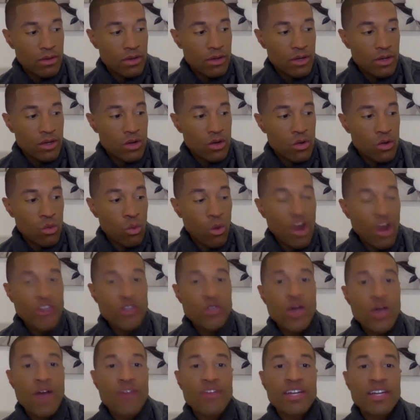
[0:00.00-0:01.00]
when you
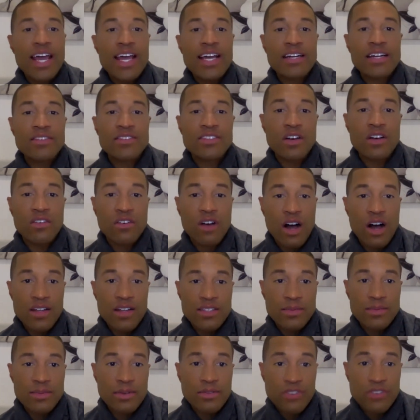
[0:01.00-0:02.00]
have a negative
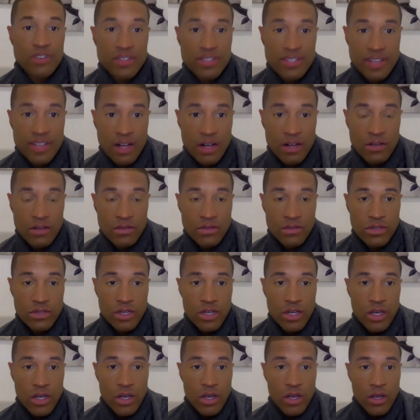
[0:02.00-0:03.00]
self-concept of yourself,
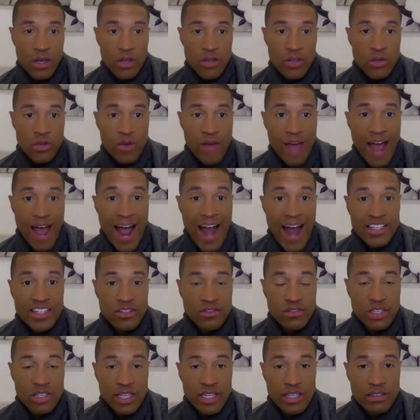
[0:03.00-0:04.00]
you
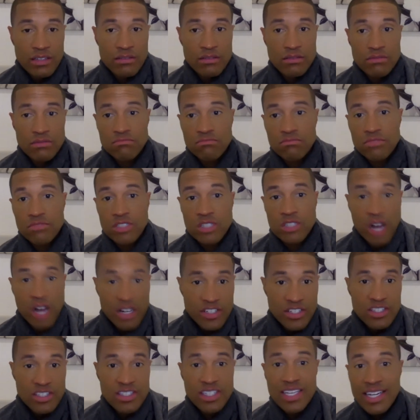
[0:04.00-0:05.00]
actively,
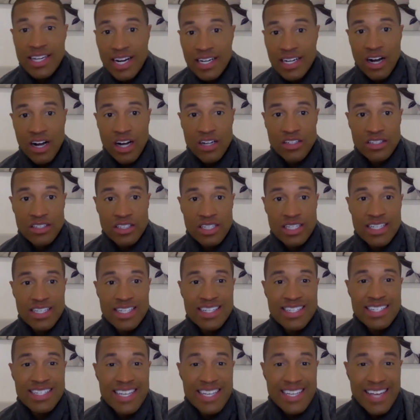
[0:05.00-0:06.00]
consciously and unconsciously
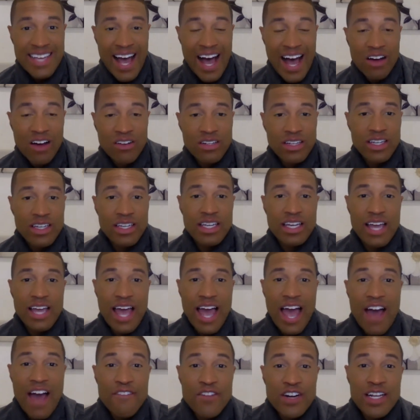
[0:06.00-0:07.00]
seek out
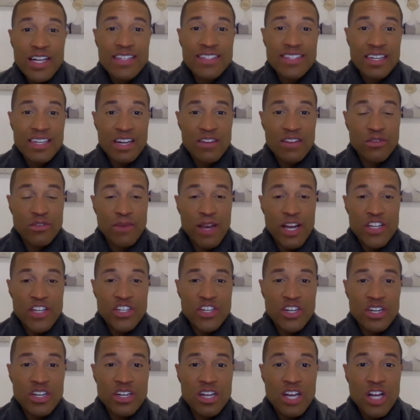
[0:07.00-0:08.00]
evidence and
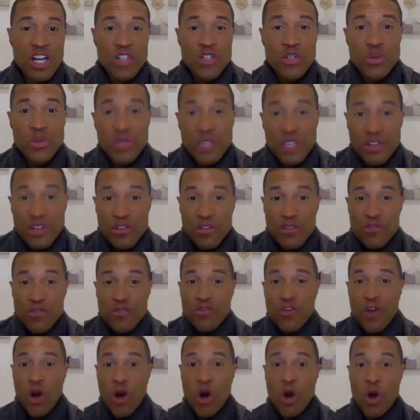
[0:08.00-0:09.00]
information to
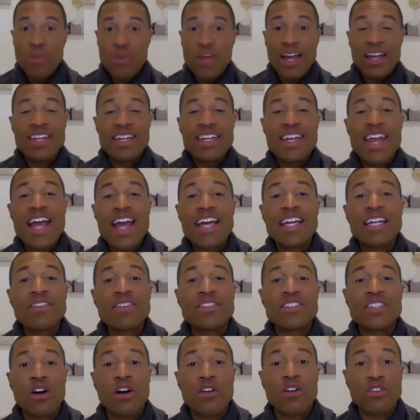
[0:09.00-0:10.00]
confirm that negative
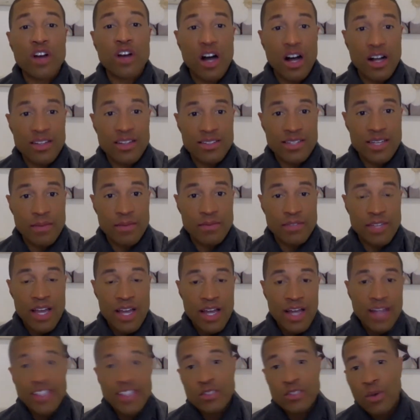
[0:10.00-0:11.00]
self-concept.
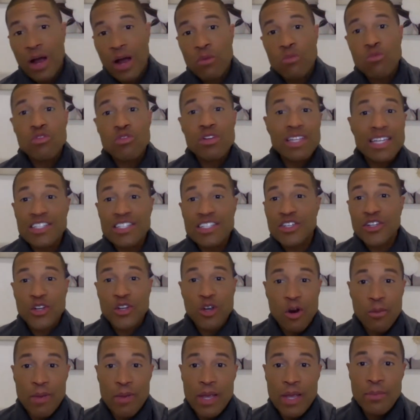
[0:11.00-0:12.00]
And that's why really insecure
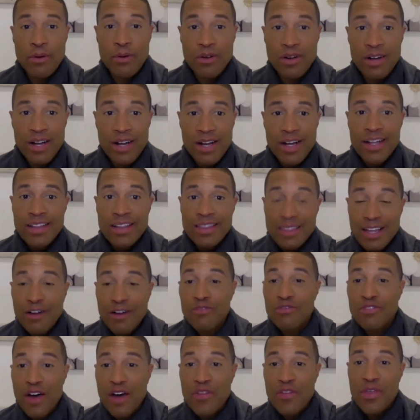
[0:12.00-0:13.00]
people love
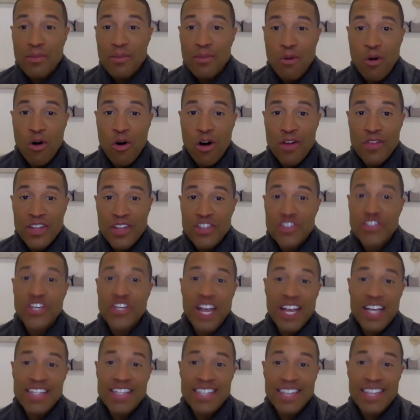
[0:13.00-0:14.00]
nothing more than
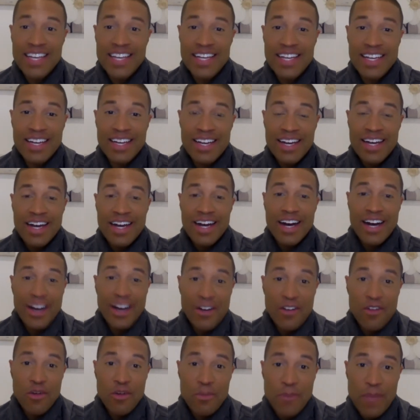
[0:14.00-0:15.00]
chasing
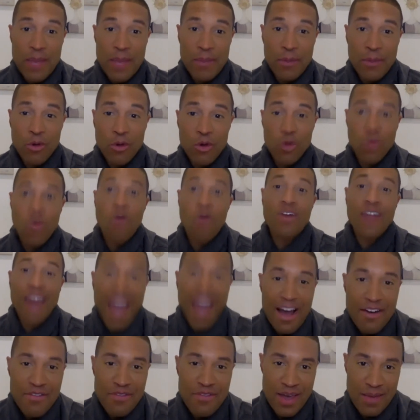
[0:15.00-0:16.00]
other people who won't
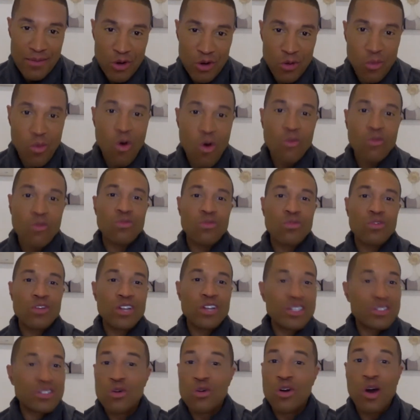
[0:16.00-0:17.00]
have them, who
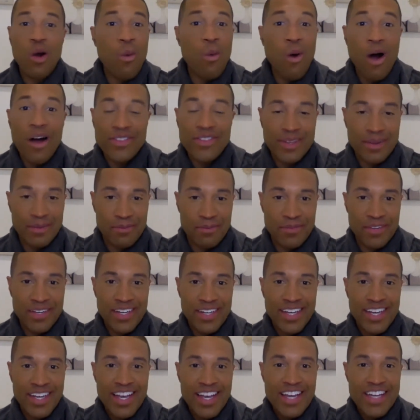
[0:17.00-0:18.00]
don't want them,
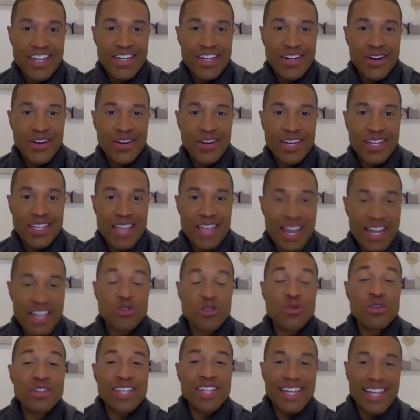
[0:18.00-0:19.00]
you know? And as
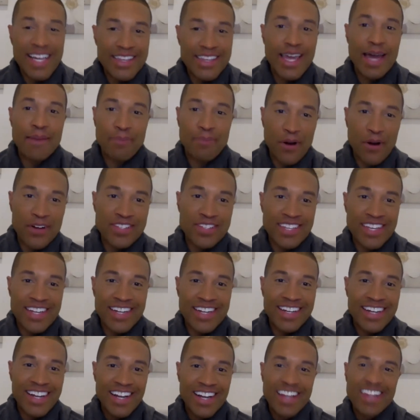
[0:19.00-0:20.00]
soon as they get that person,
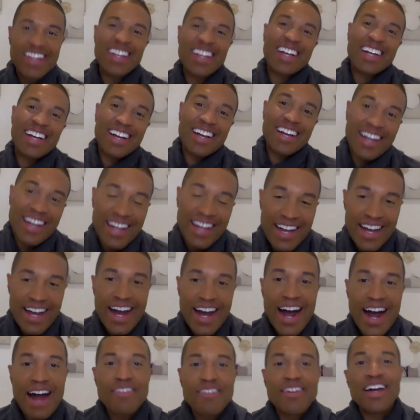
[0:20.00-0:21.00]
they're like,
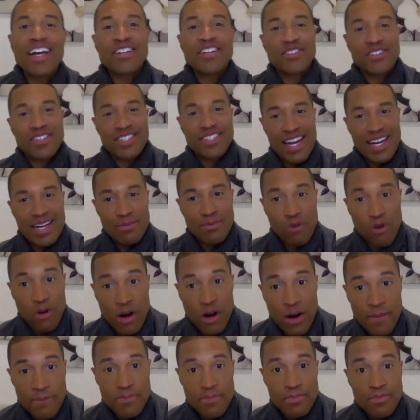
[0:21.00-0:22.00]
I'm not interested anymore.
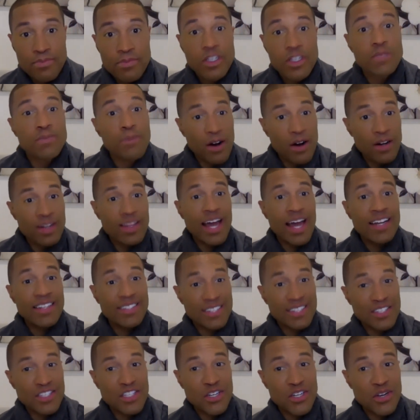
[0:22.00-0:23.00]
Because part of that is
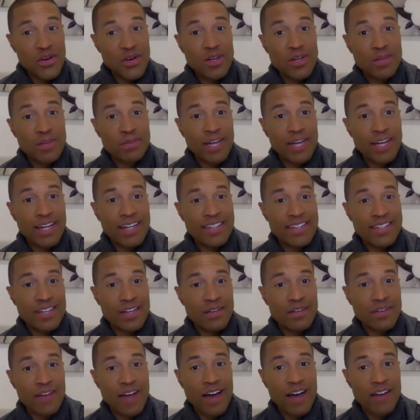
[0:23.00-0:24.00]
insecurity playing itself
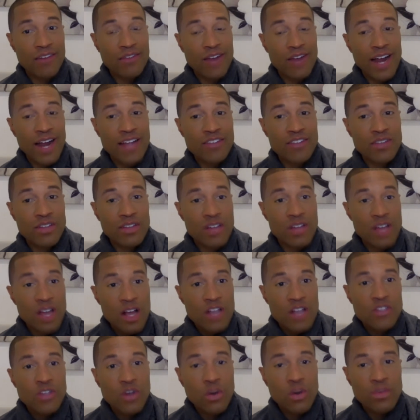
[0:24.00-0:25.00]
out, right?
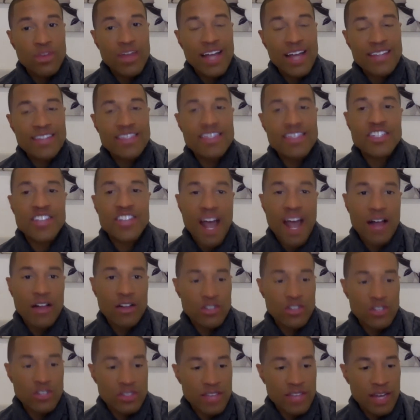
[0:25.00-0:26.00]
So that's the
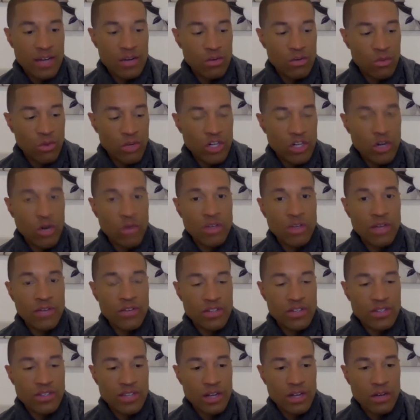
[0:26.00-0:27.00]
challenge, is that when you don't love
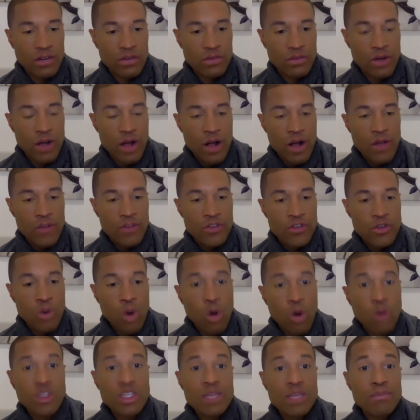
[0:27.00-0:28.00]
yourself, you
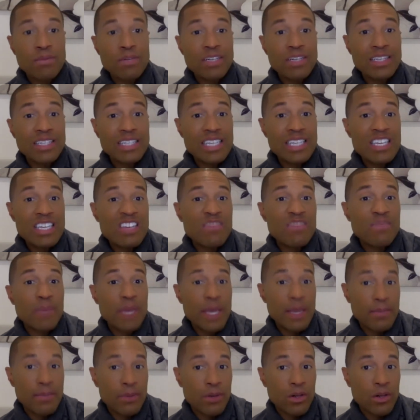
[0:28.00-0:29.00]
only believe
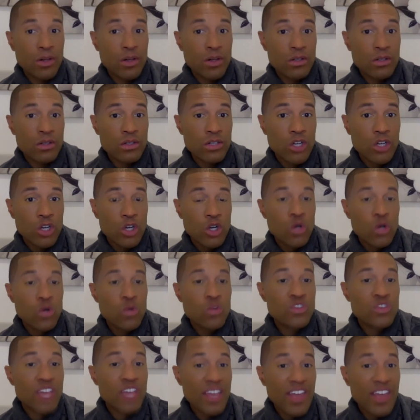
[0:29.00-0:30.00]
people who
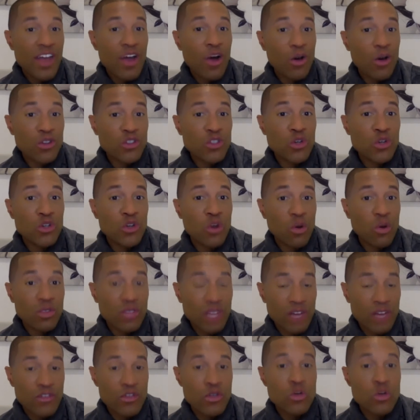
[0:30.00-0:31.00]
say they also don't
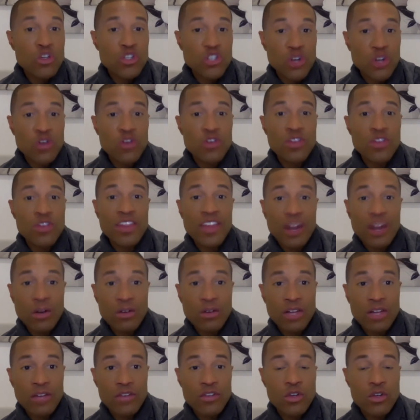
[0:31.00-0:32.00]
love you or show you that they don't
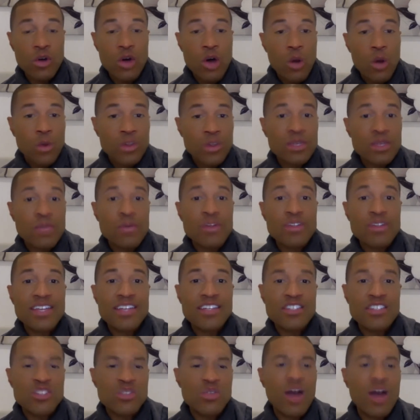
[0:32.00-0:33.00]
love you. When someone says
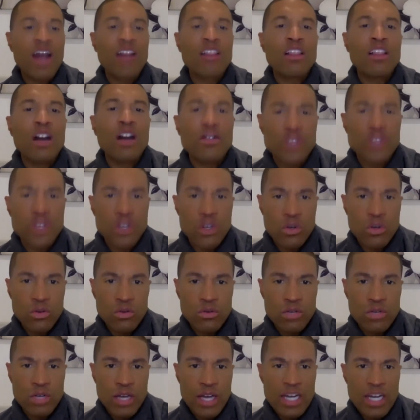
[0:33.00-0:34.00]
to you, I love you,
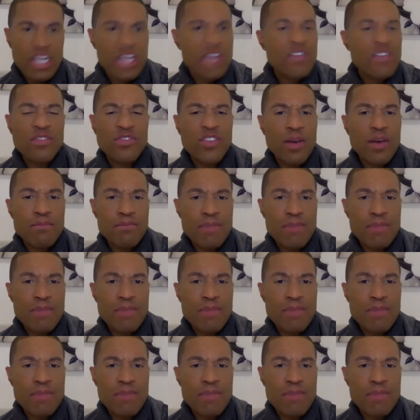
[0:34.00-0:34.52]
and even if they mean